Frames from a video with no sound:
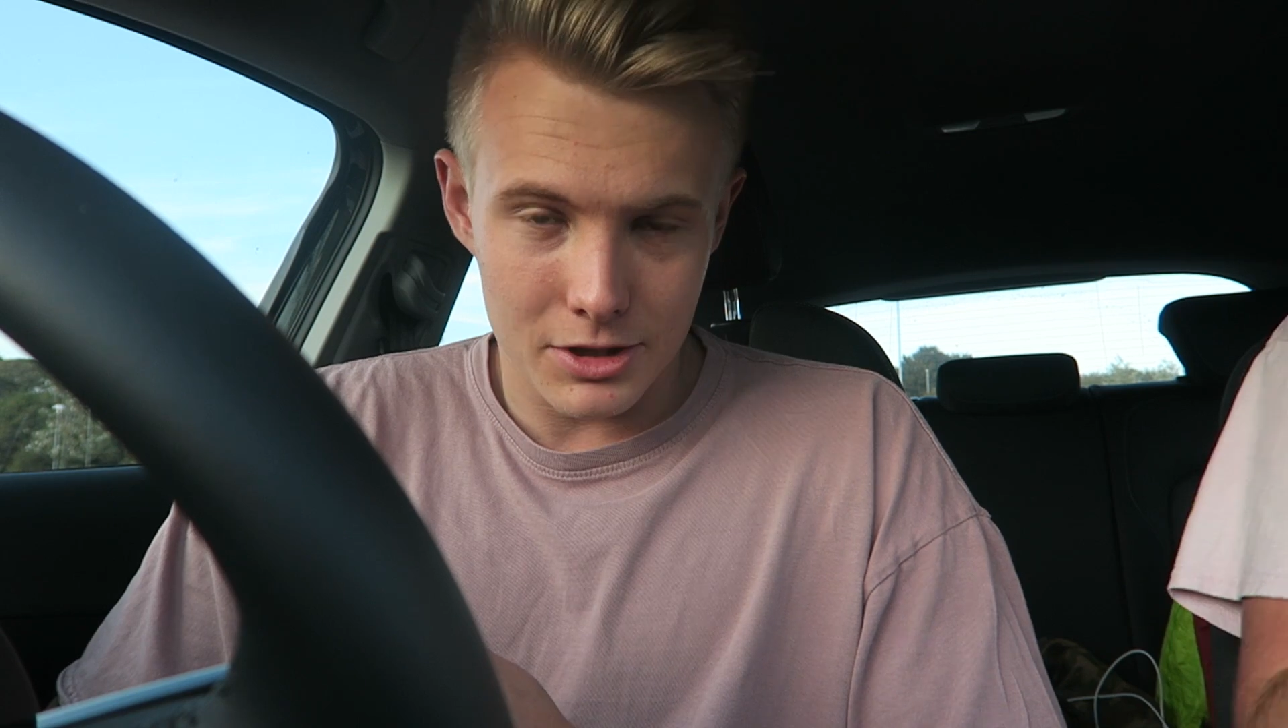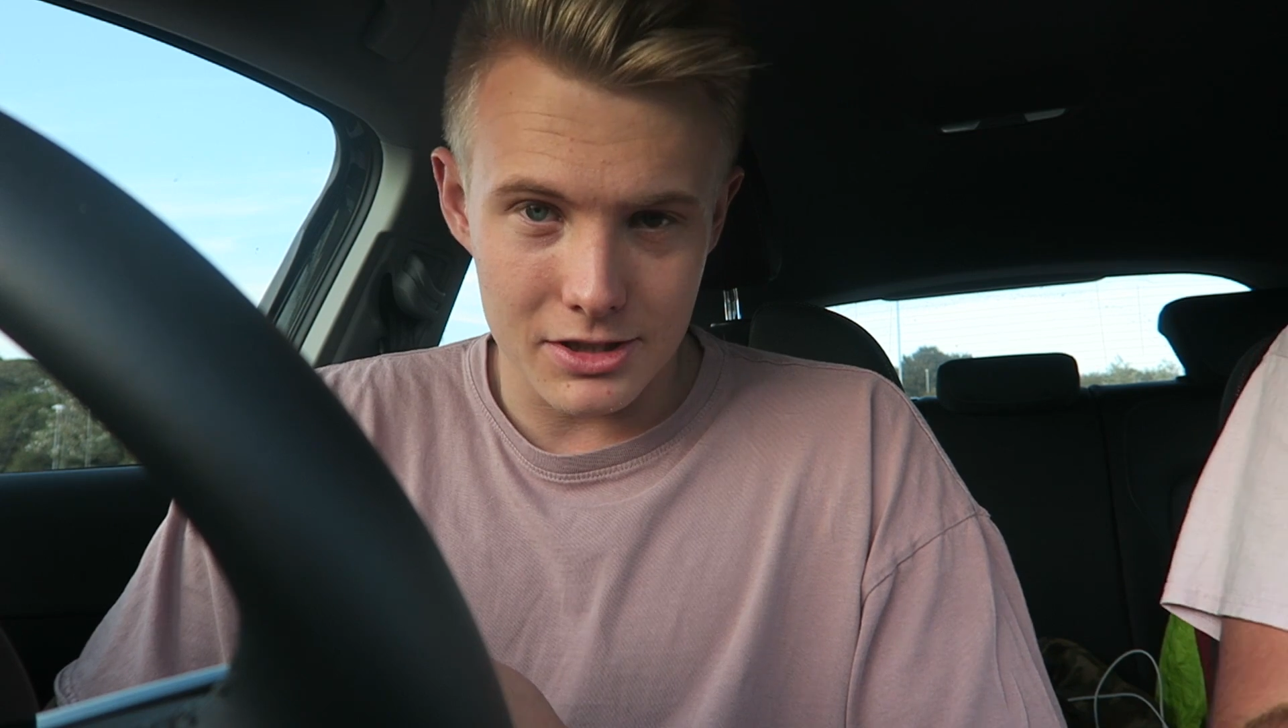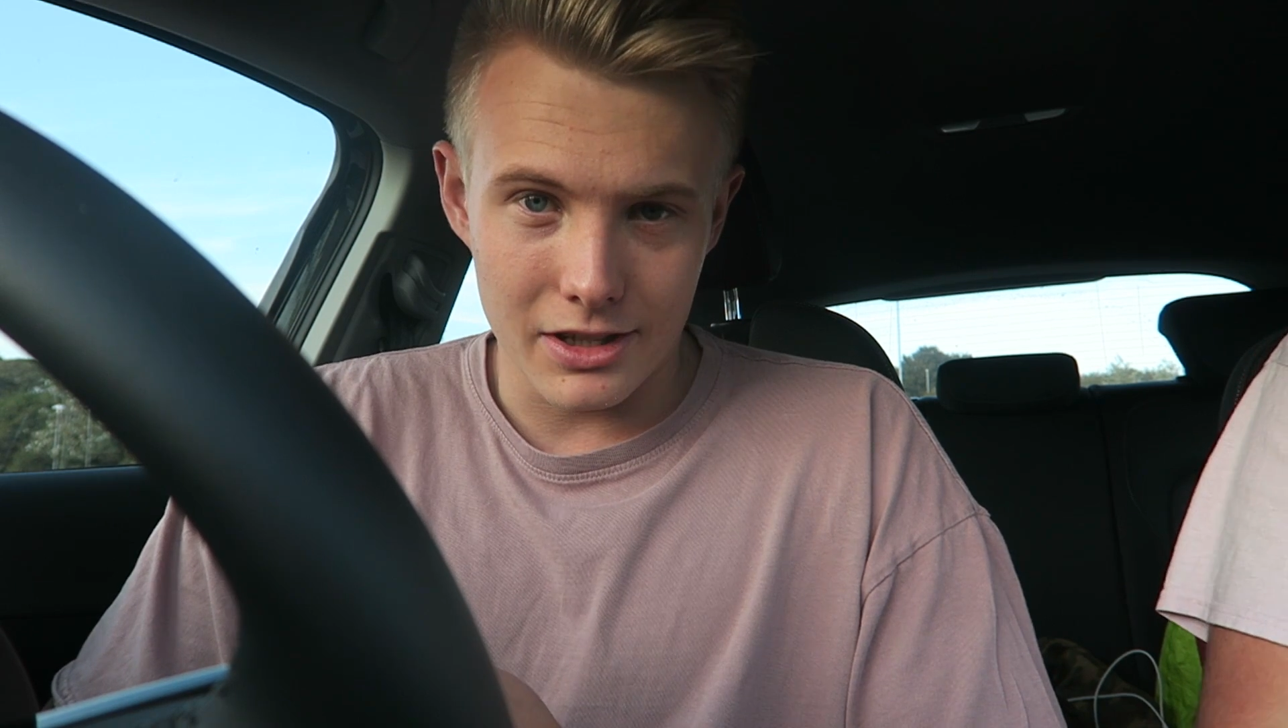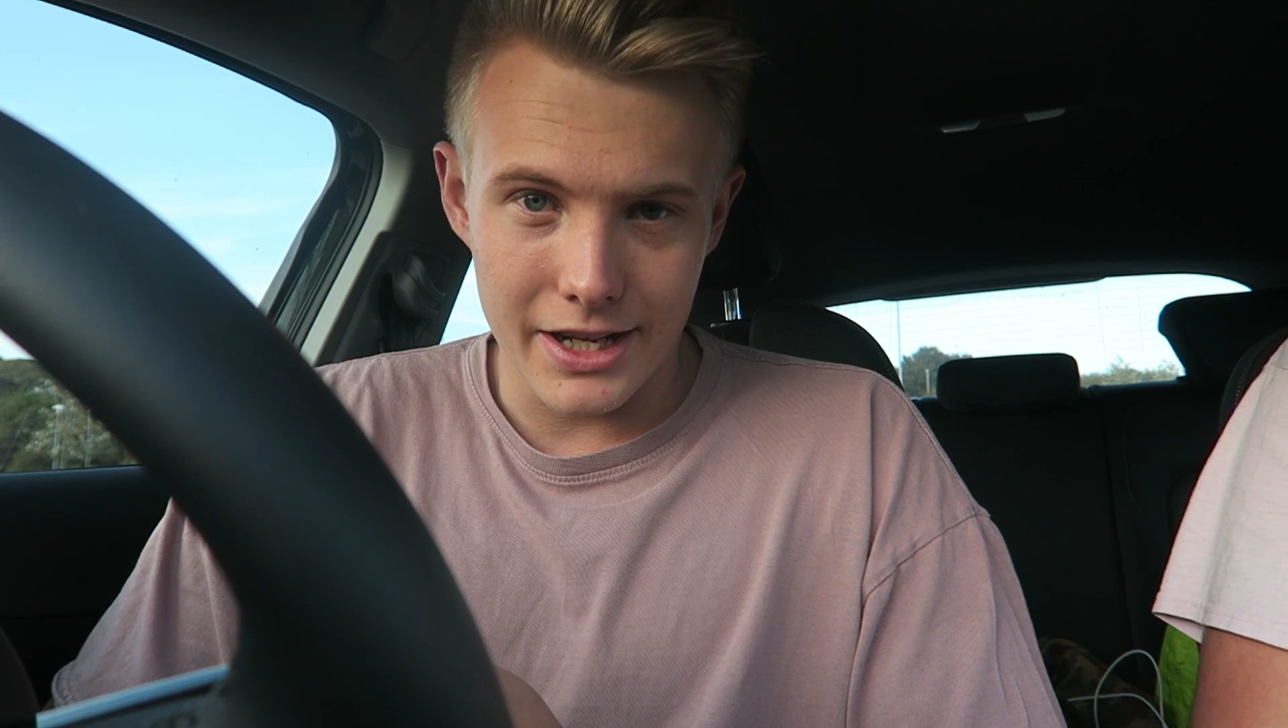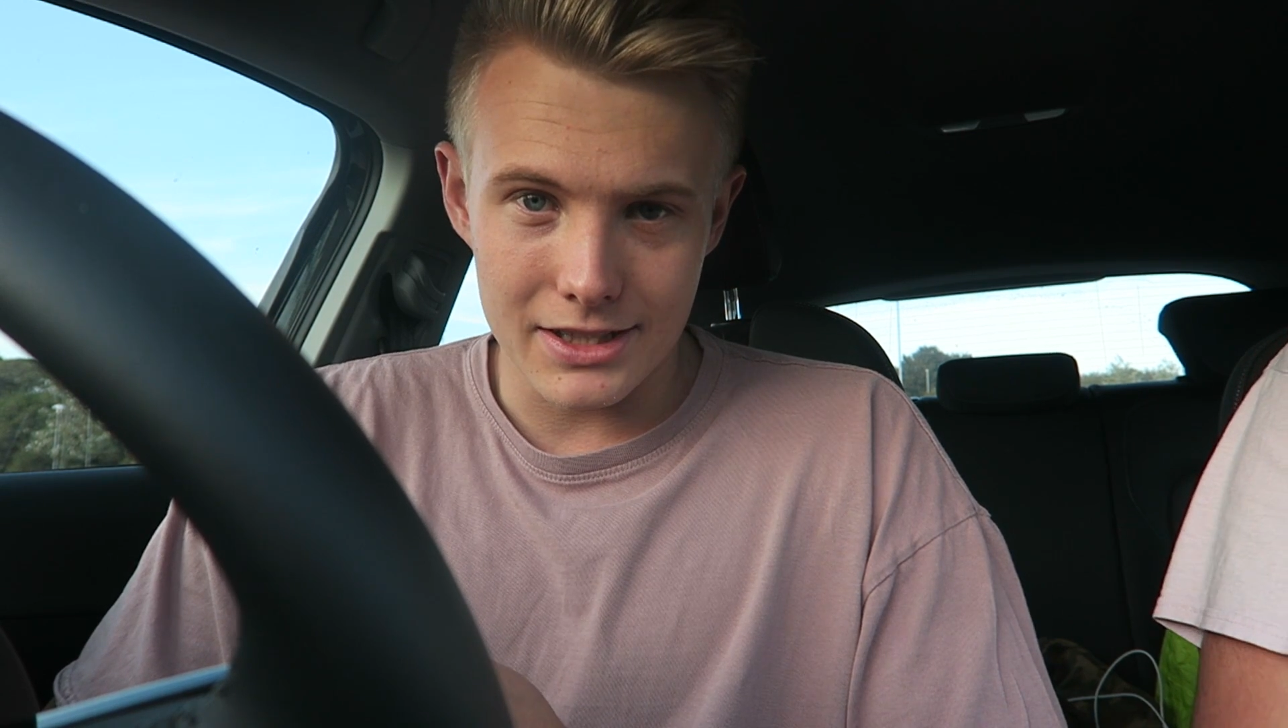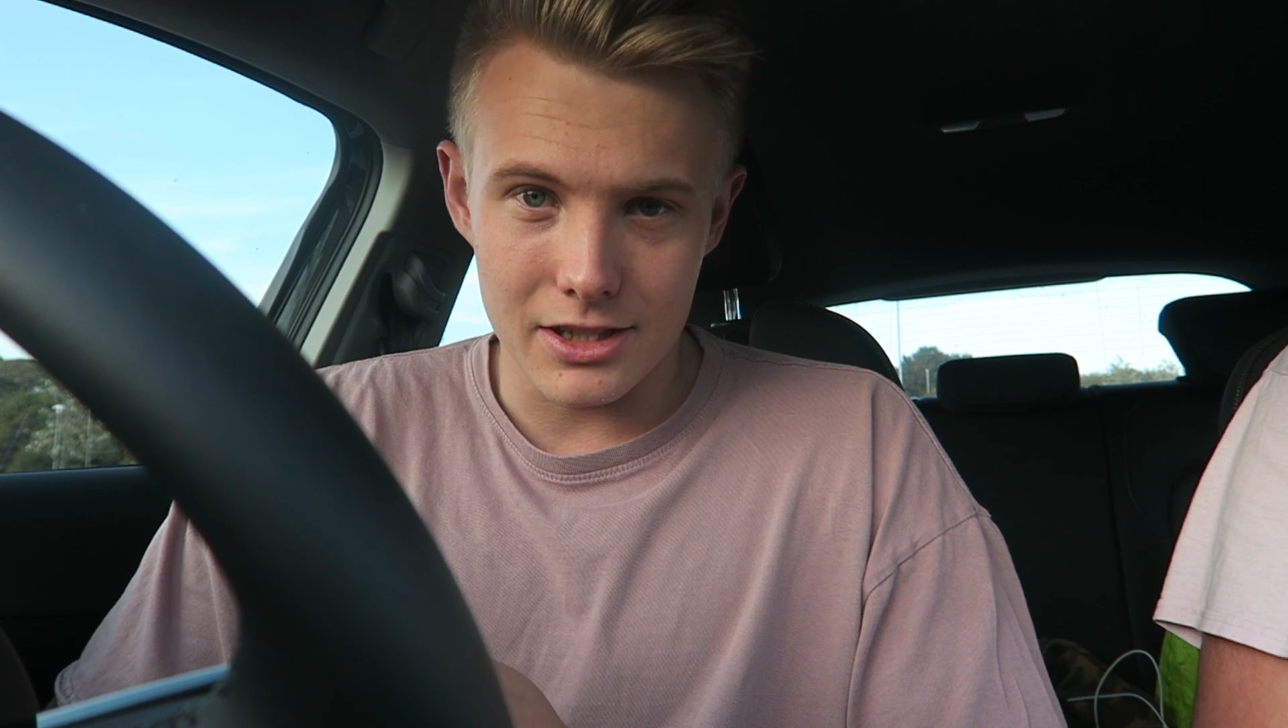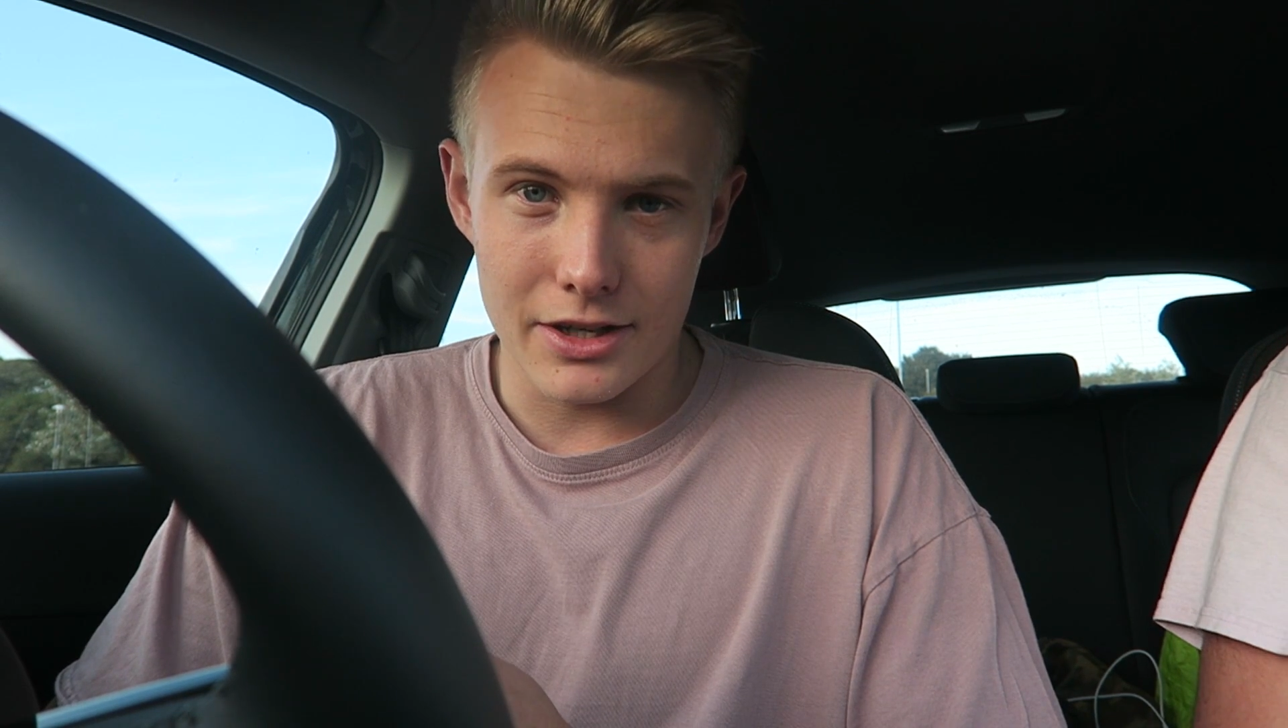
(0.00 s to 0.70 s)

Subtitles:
which is our next